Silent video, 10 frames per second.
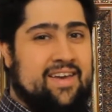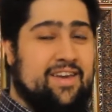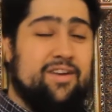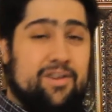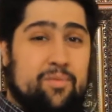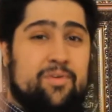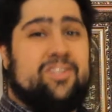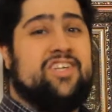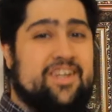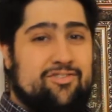You know, you
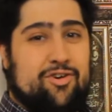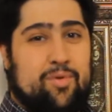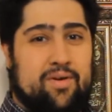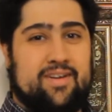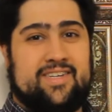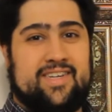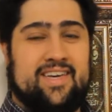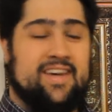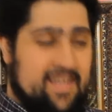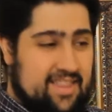want gender equality,